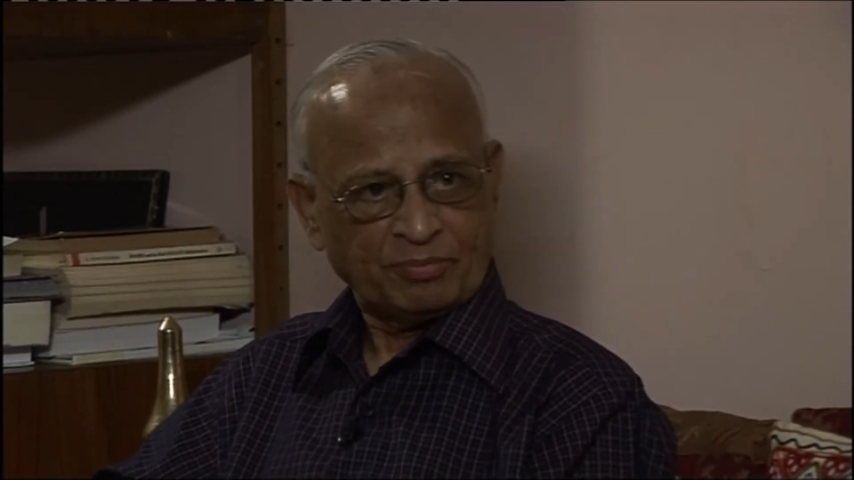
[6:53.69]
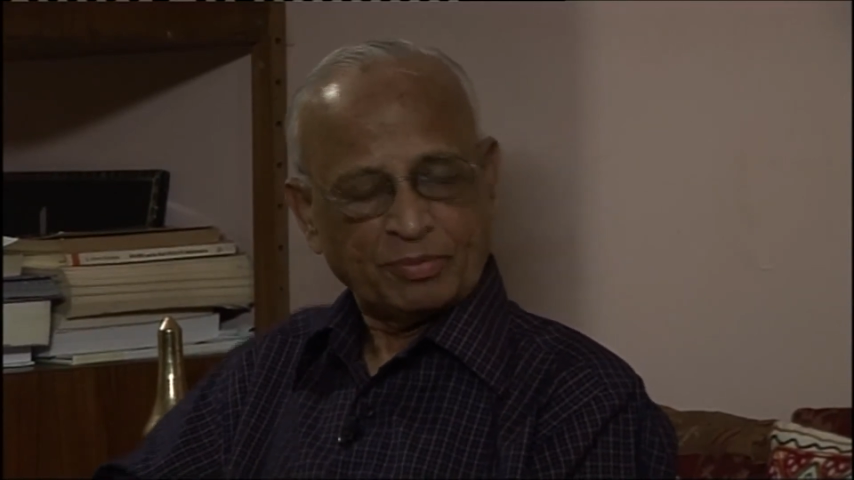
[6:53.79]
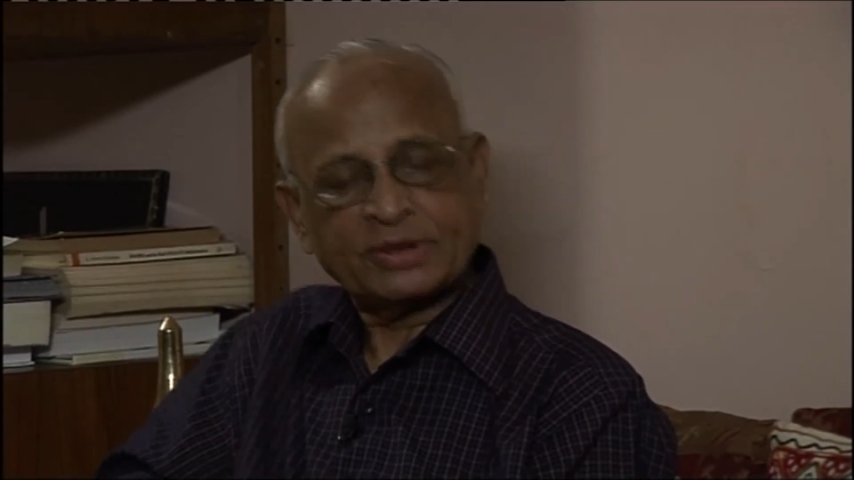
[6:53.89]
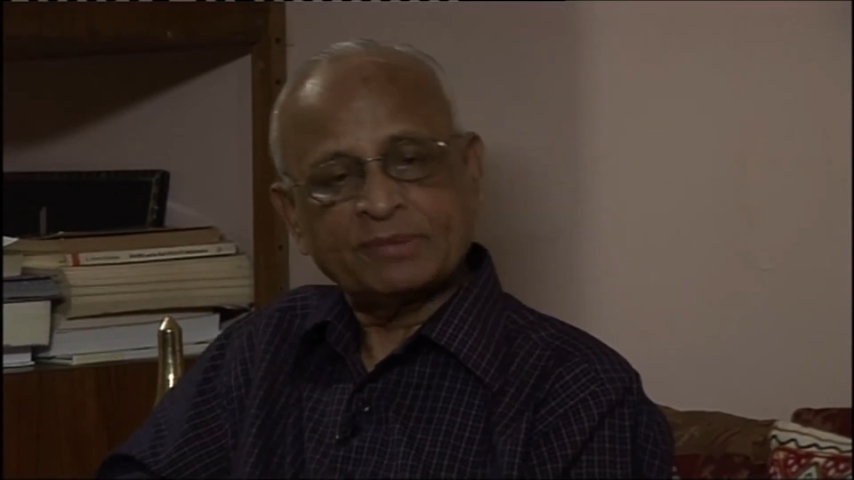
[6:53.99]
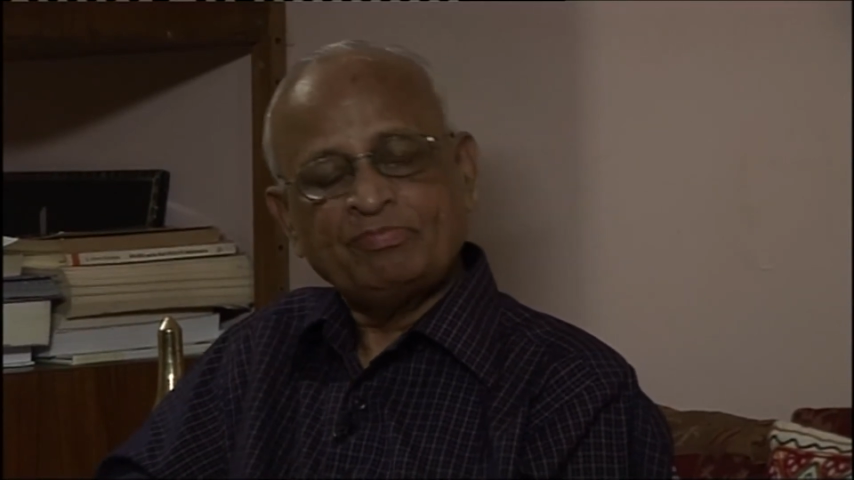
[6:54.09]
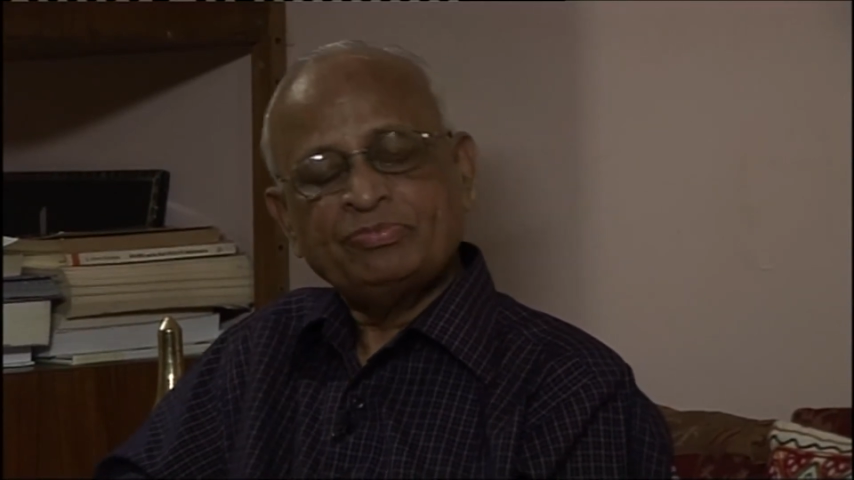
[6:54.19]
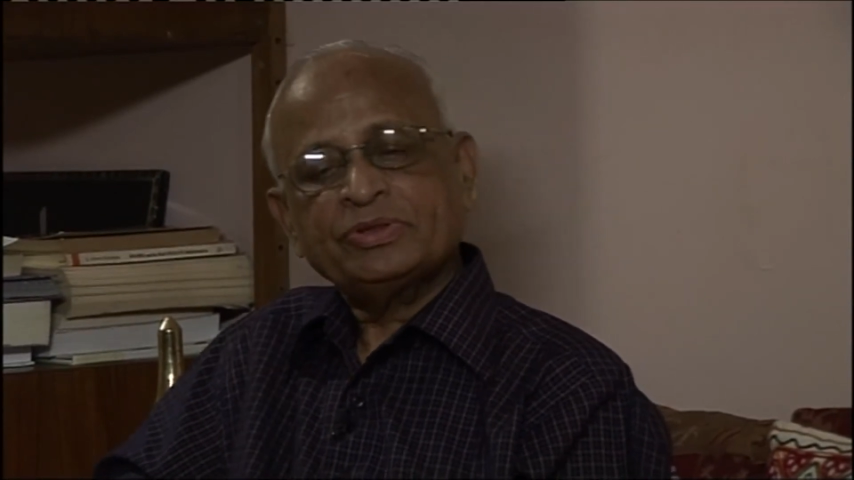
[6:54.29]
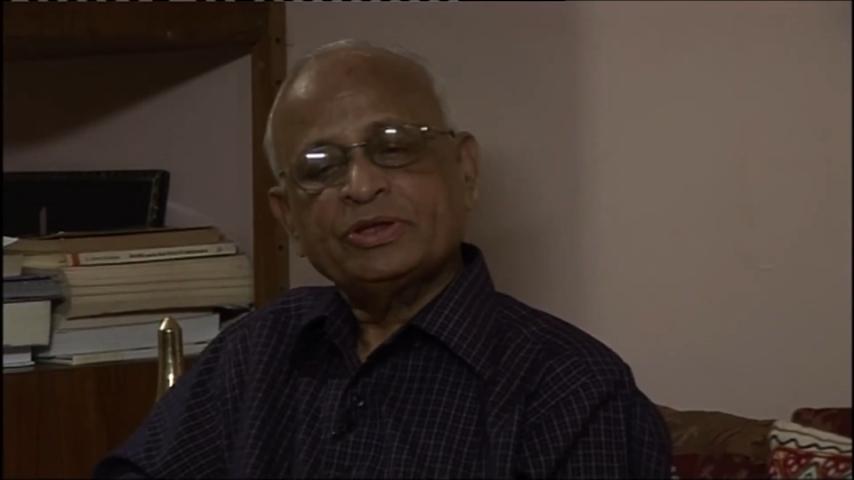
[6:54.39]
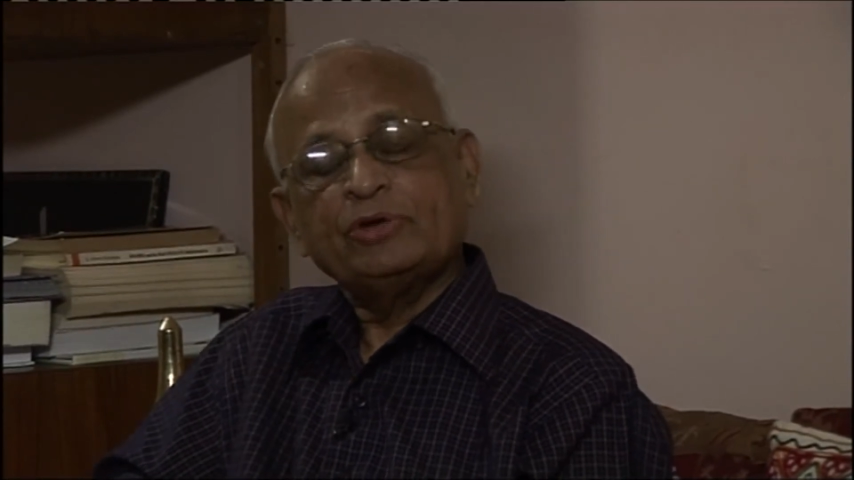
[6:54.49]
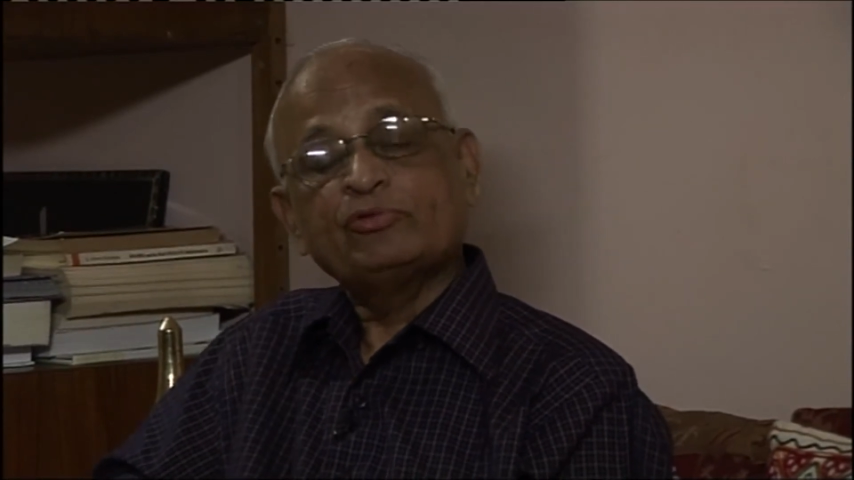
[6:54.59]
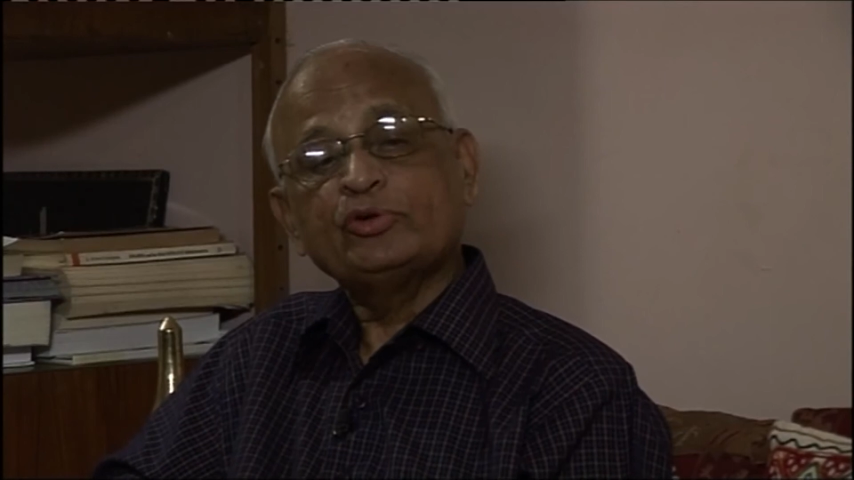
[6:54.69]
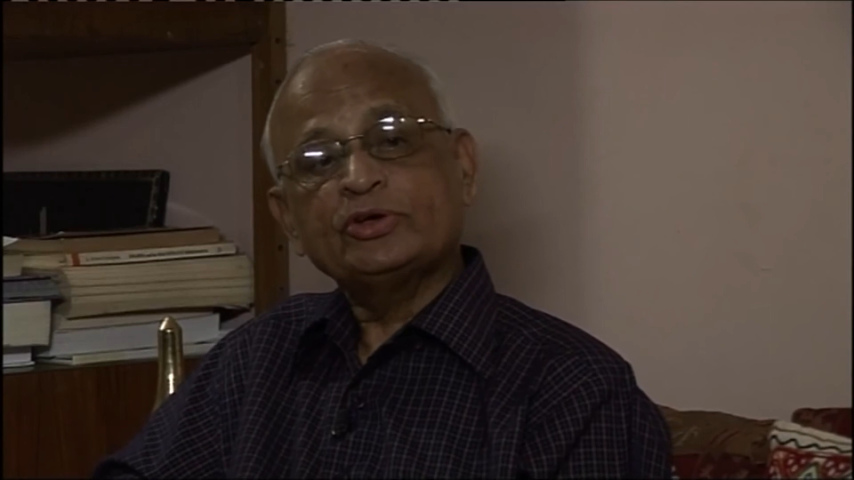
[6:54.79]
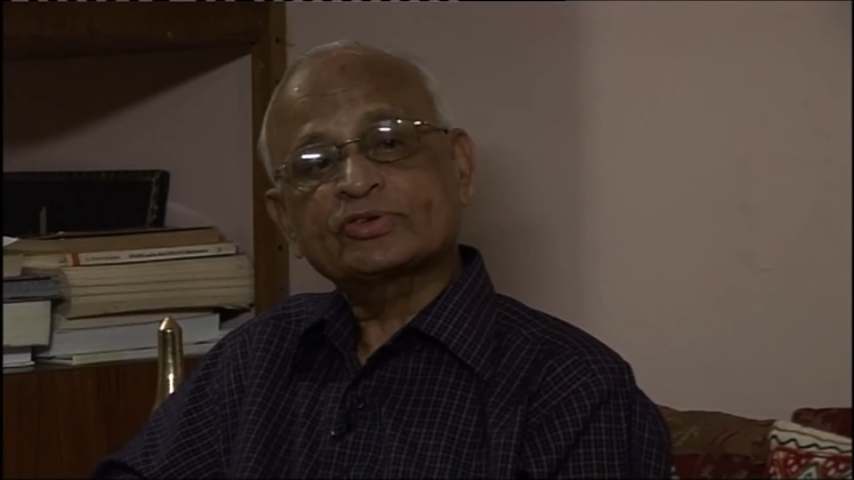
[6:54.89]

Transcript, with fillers: But if we